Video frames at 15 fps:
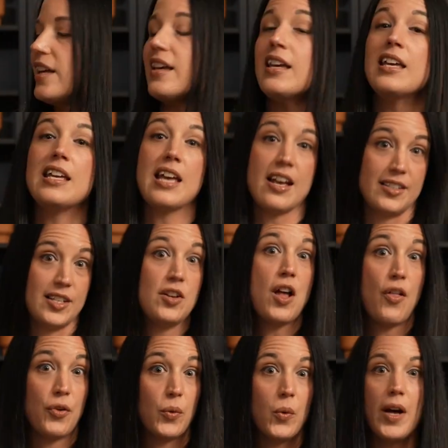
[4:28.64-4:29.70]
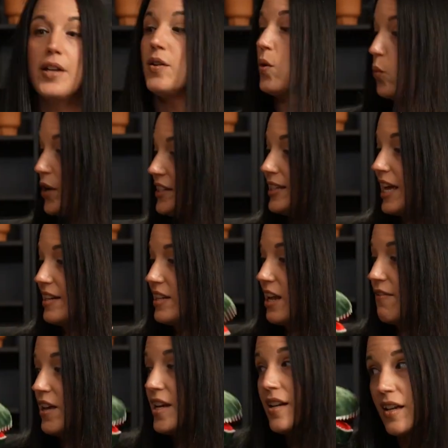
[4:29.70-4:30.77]
He has another one. What's that,
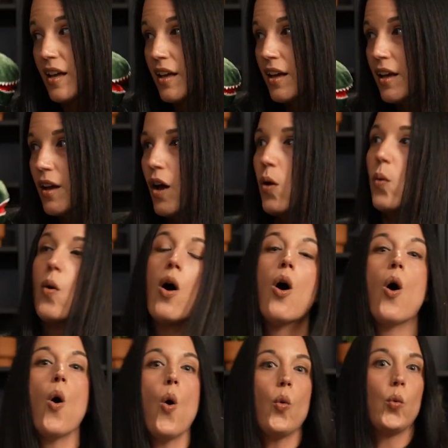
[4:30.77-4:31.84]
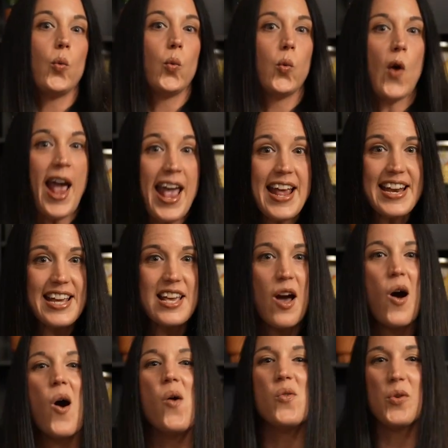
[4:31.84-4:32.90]
David? Oh,
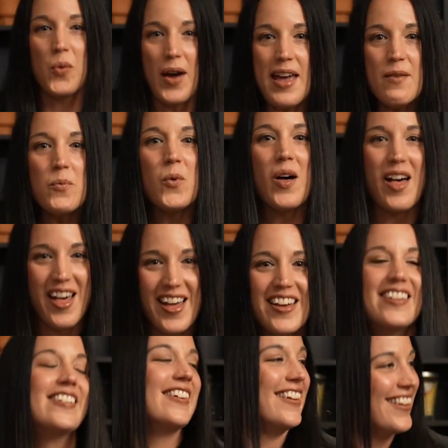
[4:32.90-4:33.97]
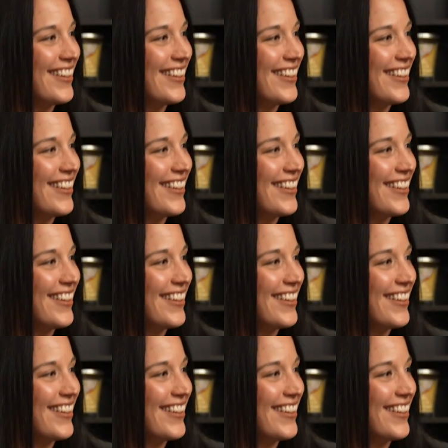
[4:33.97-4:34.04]
radio. Great one.